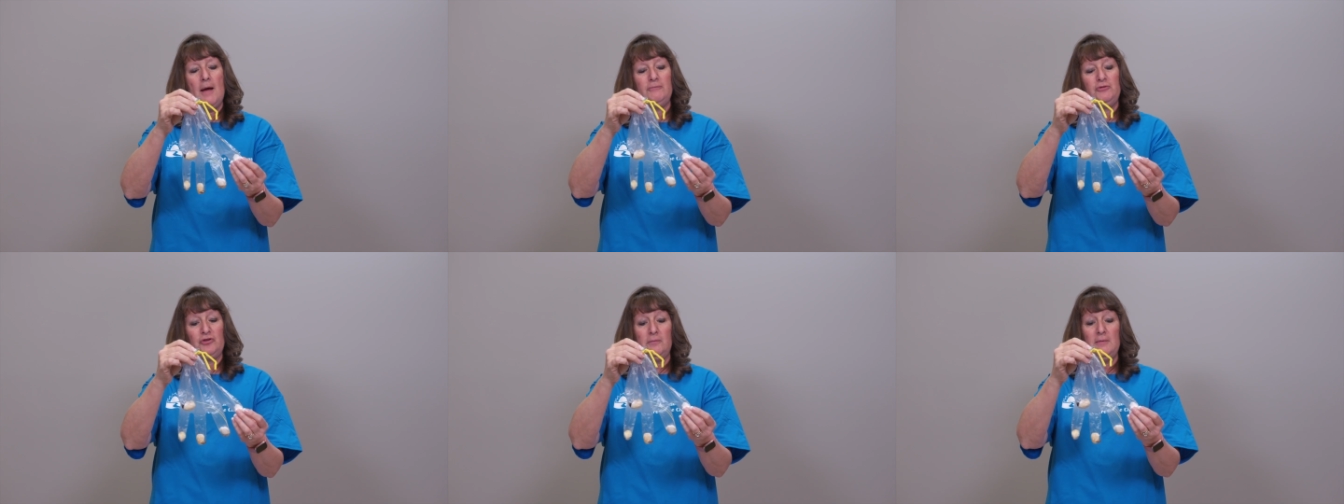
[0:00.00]

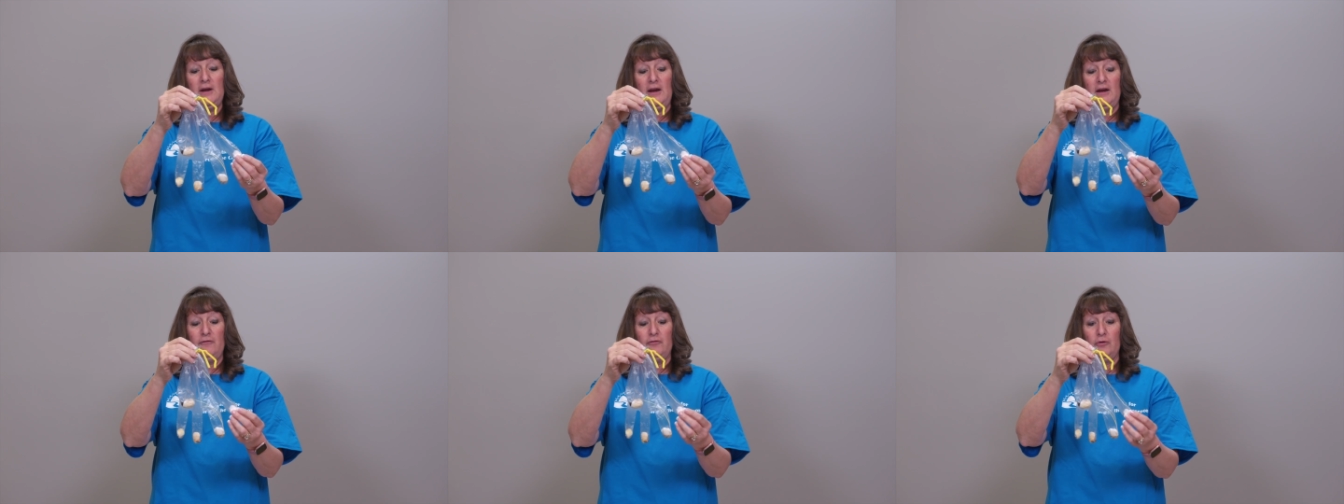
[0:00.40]

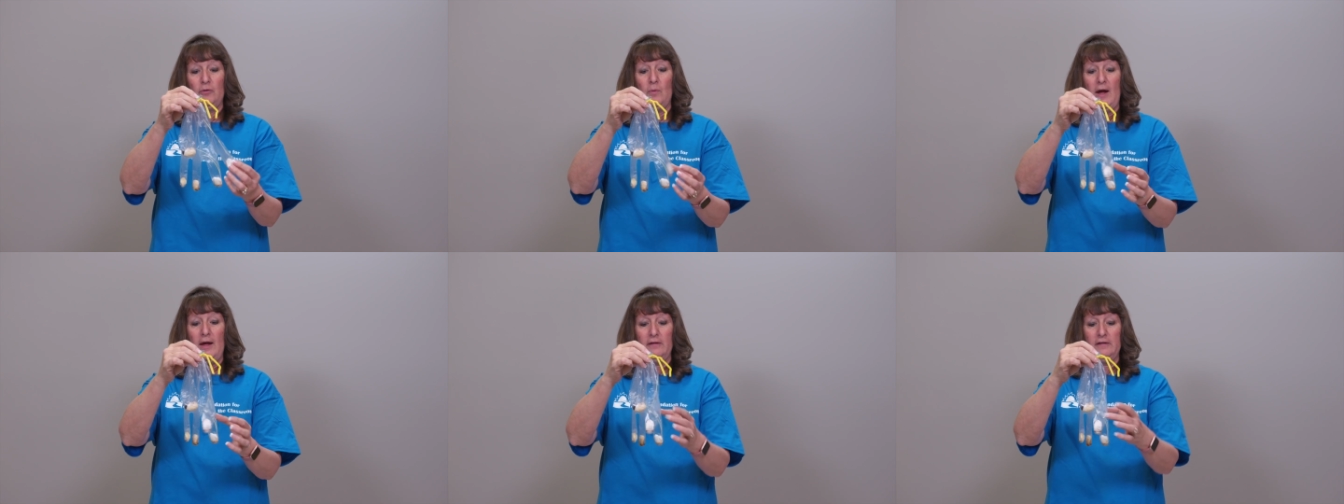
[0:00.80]
Germinating for a
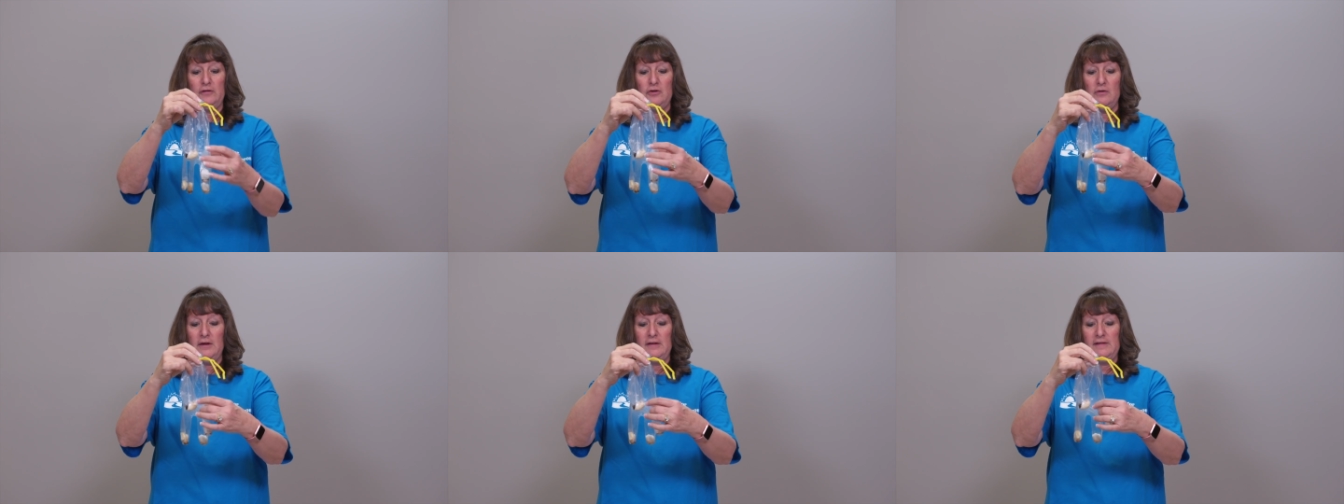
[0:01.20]
while so
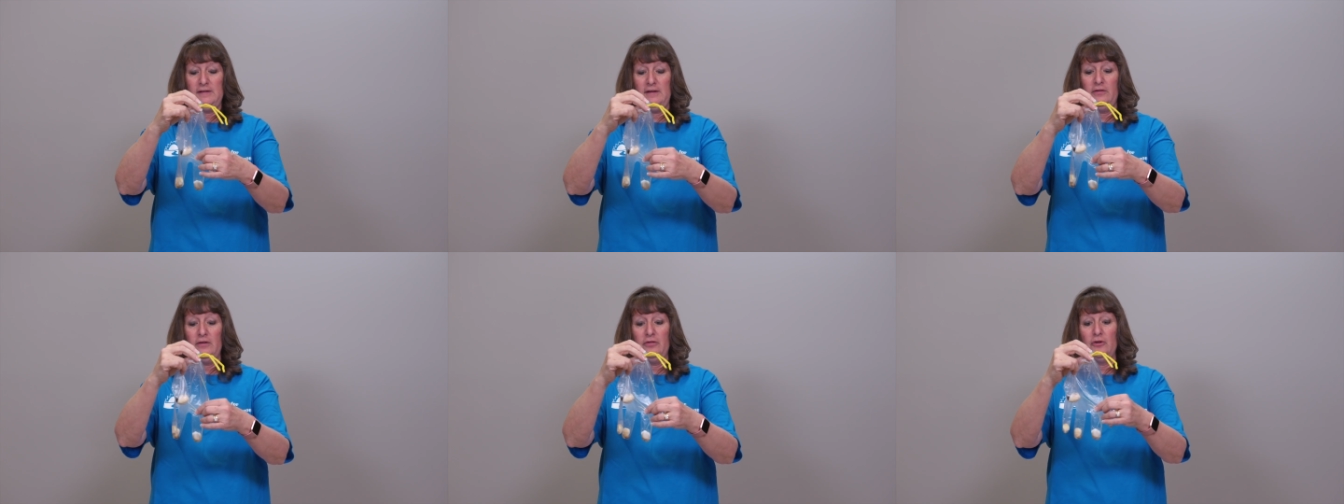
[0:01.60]
you can
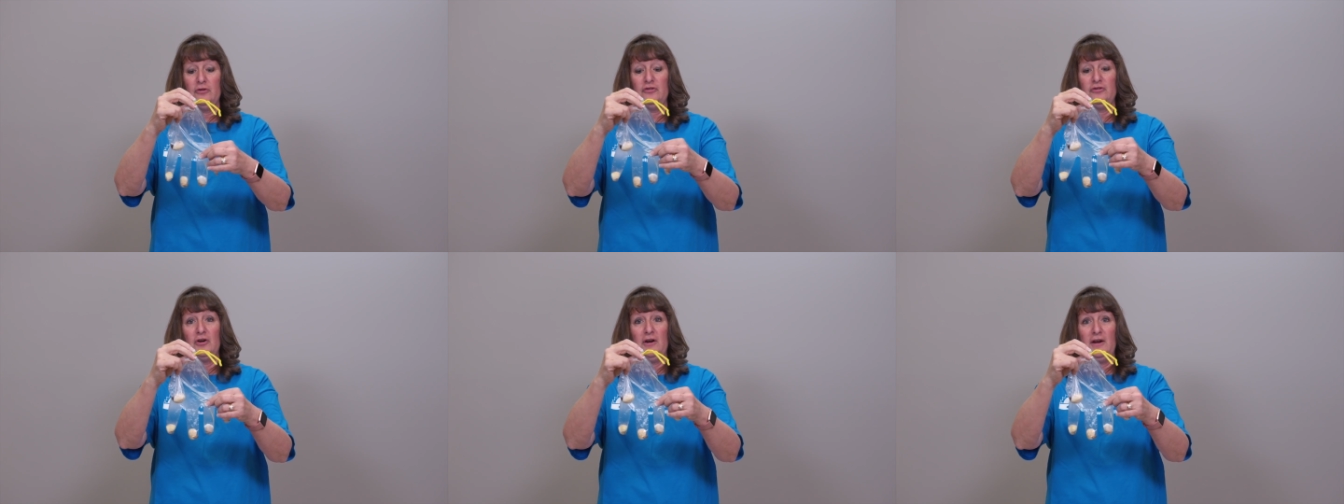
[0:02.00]
see that they're
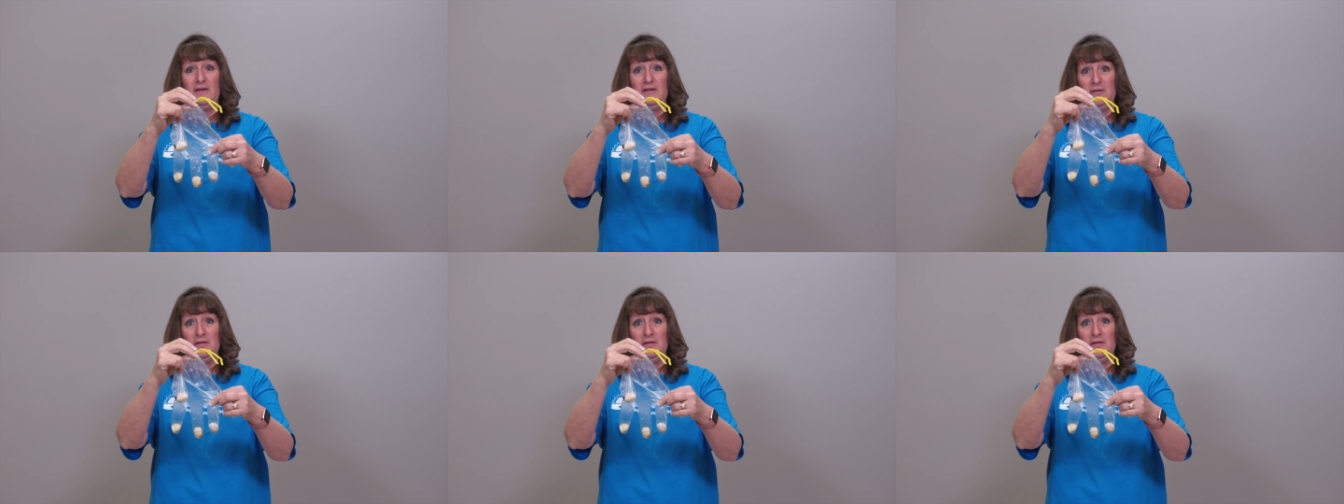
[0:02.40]
starting to